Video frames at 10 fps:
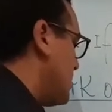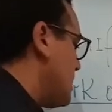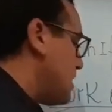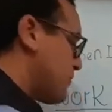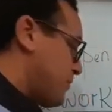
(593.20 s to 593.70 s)

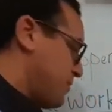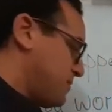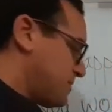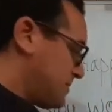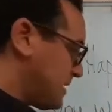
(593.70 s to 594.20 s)
if,
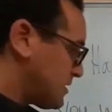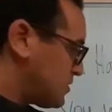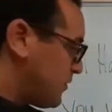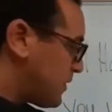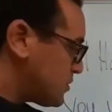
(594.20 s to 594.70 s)

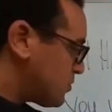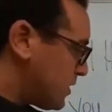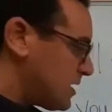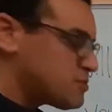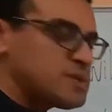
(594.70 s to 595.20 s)
that's the first
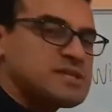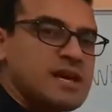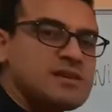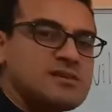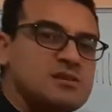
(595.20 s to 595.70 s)
word as we
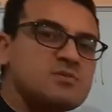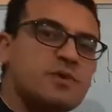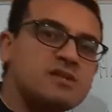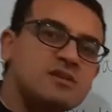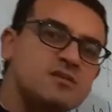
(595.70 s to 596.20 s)
said, it
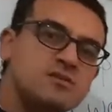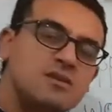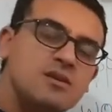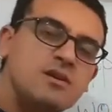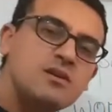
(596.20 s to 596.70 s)

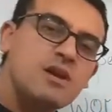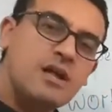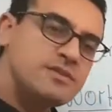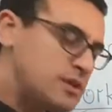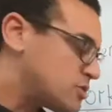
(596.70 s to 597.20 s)
expresses
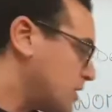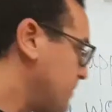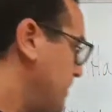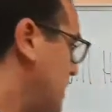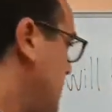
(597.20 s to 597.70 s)

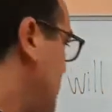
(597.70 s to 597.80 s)
condition.